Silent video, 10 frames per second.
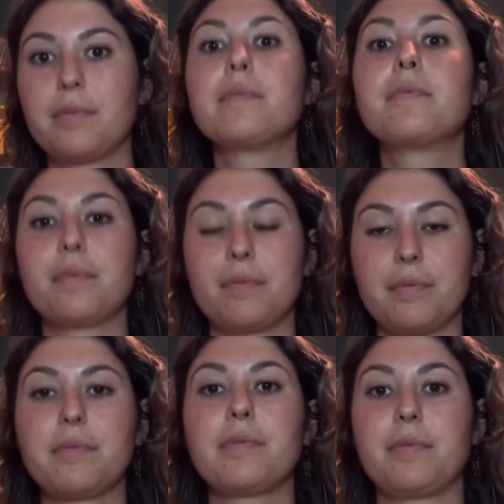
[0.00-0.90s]

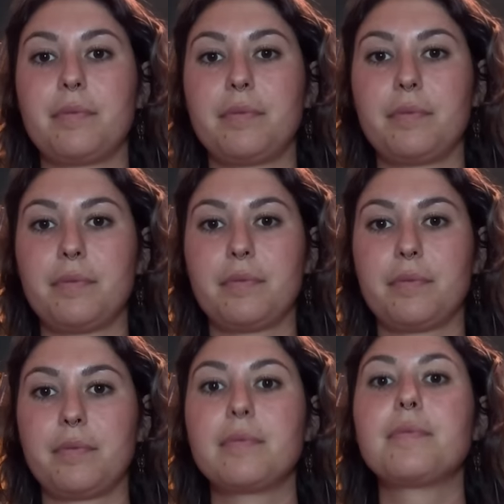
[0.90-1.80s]

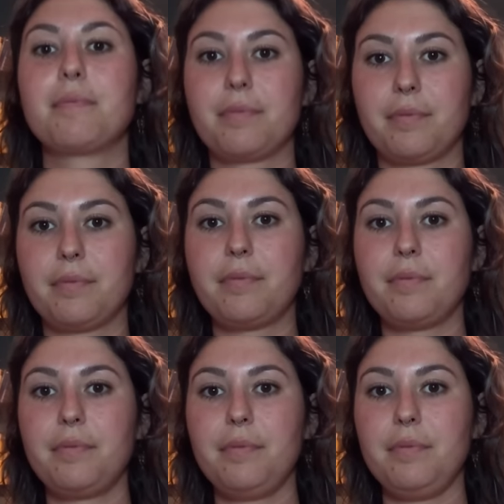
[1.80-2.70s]

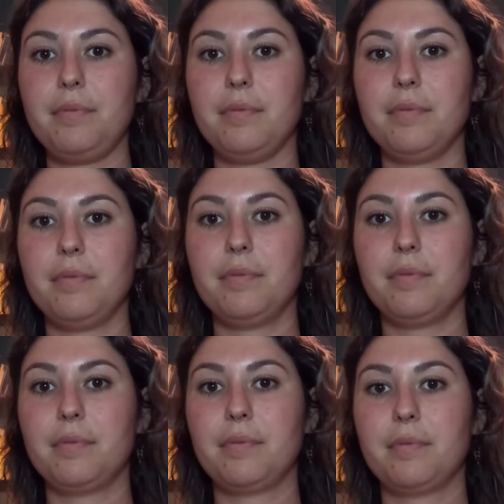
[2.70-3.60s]

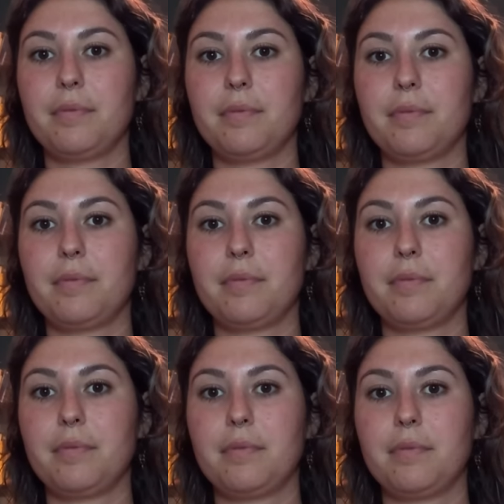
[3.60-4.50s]

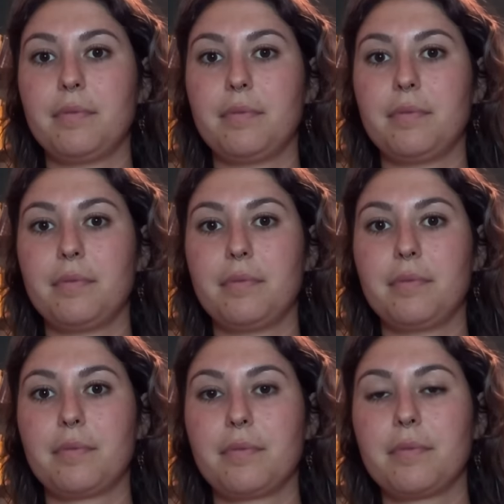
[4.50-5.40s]

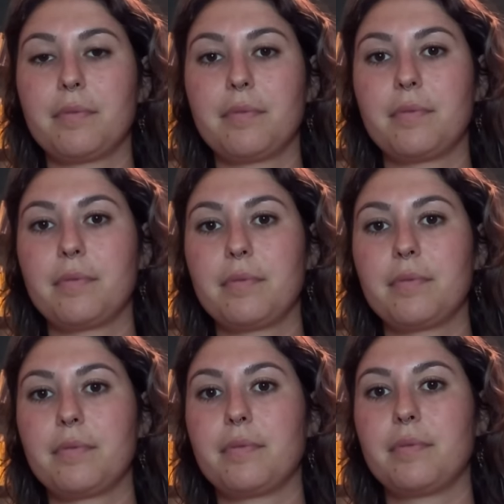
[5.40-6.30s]

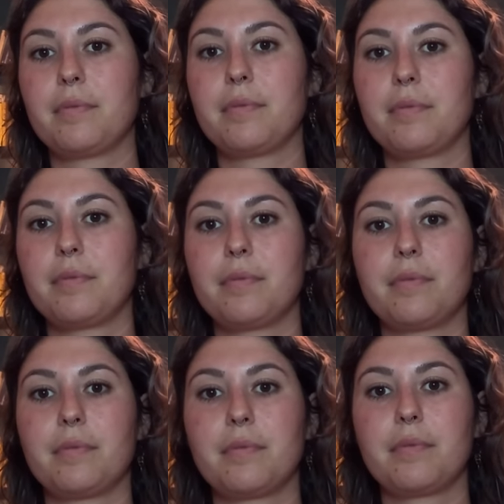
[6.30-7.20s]

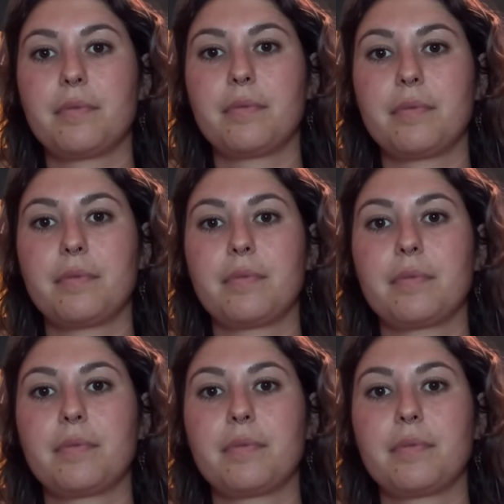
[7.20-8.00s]
No words are spoken by the person on screen.